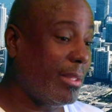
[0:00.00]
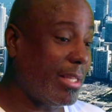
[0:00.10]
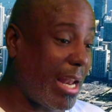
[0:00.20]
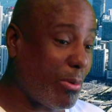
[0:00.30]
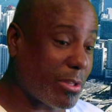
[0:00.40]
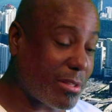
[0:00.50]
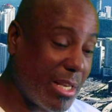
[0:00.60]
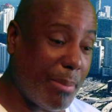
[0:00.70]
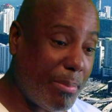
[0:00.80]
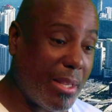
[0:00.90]
that I was
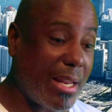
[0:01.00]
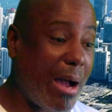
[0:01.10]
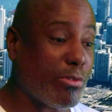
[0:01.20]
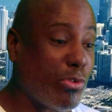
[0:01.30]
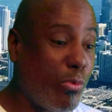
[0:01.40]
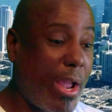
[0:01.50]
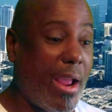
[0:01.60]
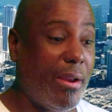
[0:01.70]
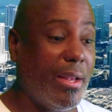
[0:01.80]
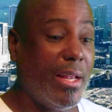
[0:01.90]
sleeping. I was
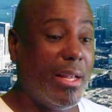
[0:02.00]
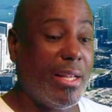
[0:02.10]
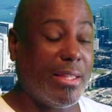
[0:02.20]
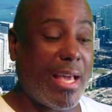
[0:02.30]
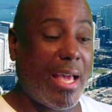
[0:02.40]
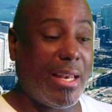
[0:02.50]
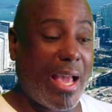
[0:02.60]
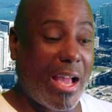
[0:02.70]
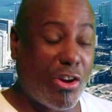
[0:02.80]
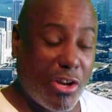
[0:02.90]
aware that
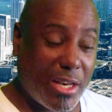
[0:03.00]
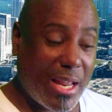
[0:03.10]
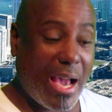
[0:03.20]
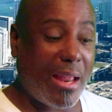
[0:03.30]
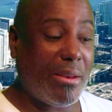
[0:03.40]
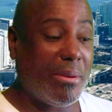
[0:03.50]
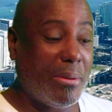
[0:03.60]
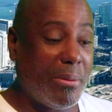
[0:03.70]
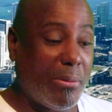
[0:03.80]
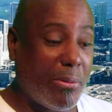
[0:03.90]
I could not
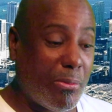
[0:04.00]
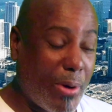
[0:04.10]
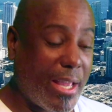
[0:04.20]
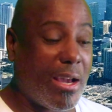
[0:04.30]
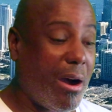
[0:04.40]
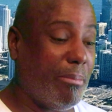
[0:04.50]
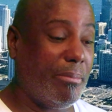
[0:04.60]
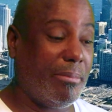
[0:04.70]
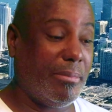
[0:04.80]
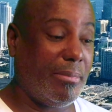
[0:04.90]
wake
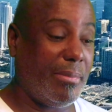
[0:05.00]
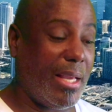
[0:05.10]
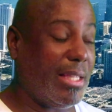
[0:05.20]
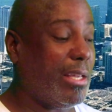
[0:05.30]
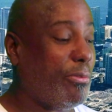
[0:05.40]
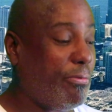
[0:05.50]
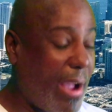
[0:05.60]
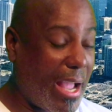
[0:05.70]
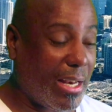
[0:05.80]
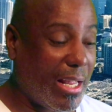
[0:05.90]
up. And then
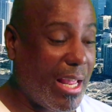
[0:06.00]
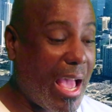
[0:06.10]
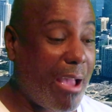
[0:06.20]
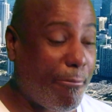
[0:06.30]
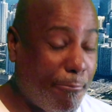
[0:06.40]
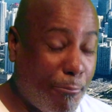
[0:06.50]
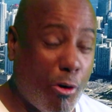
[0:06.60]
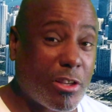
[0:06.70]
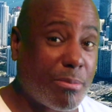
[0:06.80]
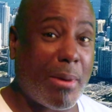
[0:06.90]
finally, I
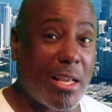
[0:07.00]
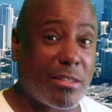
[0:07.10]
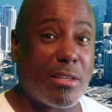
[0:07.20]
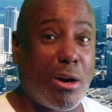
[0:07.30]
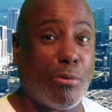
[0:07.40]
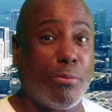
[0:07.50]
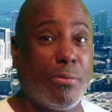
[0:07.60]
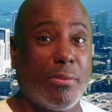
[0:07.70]
forced myself